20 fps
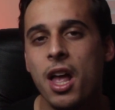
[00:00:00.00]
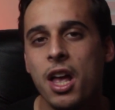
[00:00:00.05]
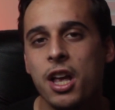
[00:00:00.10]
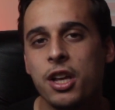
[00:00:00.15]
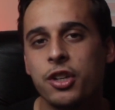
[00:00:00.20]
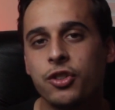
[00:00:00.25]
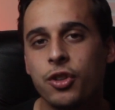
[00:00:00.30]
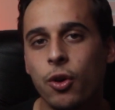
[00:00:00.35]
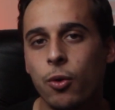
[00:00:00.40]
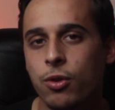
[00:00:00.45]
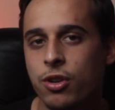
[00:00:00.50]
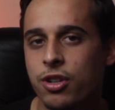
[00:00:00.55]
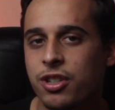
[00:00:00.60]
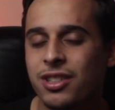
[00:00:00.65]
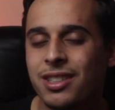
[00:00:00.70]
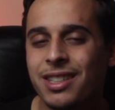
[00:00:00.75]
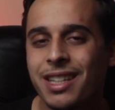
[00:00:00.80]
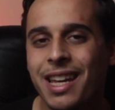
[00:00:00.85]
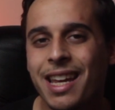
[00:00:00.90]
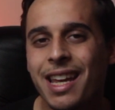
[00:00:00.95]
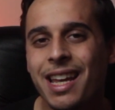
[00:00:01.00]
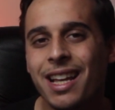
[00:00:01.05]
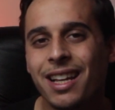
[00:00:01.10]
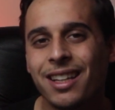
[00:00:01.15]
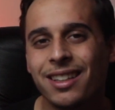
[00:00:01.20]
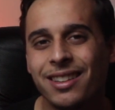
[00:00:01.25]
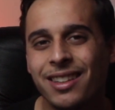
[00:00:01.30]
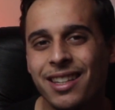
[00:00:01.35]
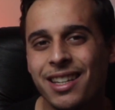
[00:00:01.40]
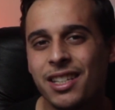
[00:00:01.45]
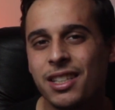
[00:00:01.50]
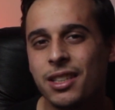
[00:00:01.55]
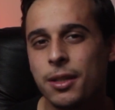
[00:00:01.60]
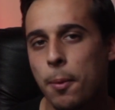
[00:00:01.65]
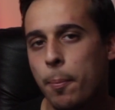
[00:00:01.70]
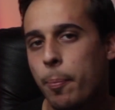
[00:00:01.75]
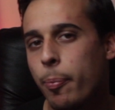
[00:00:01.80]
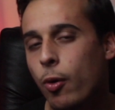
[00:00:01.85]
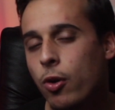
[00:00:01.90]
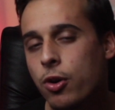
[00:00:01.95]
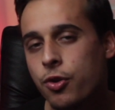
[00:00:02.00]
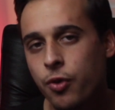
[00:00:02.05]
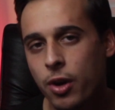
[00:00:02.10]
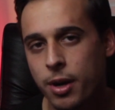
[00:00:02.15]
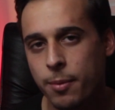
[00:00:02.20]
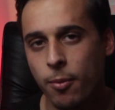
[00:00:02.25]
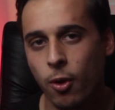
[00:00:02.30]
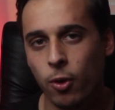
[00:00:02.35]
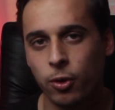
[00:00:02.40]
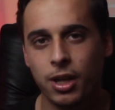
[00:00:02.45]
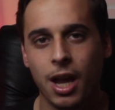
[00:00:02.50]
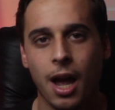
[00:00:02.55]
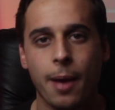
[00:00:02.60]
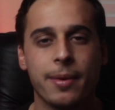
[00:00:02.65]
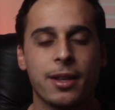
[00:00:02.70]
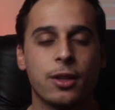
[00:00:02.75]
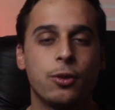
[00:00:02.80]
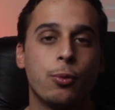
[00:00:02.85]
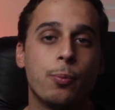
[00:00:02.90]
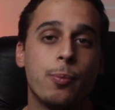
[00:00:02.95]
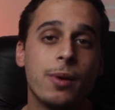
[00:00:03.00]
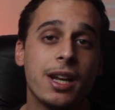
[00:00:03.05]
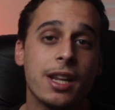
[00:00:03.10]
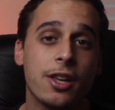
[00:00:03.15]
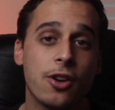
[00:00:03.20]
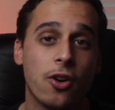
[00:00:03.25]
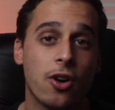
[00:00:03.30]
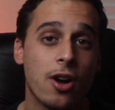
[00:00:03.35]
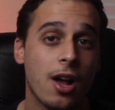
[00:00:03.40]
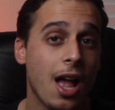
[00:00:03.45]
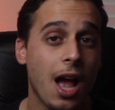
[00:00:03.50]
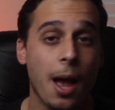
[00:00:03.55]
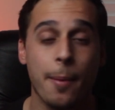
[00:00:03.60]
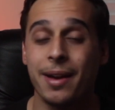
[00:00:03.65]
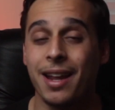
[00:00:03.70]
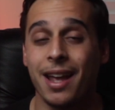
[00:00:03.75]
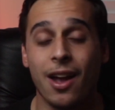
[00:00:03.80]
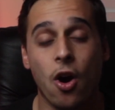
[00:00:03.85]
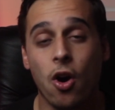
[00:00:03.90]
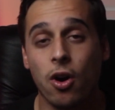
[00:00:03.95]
So seeing this portrait mode coming to video, I mean,